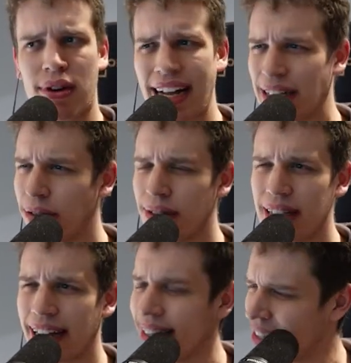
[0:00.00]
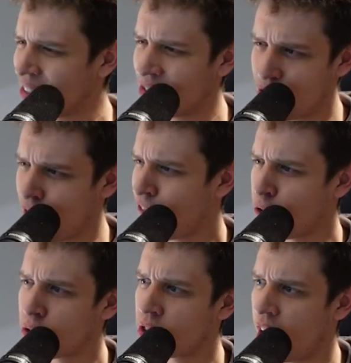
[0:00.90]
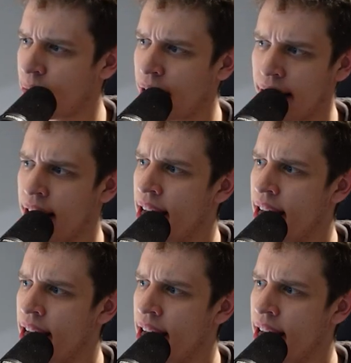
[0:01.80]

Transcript: I think this is the first time that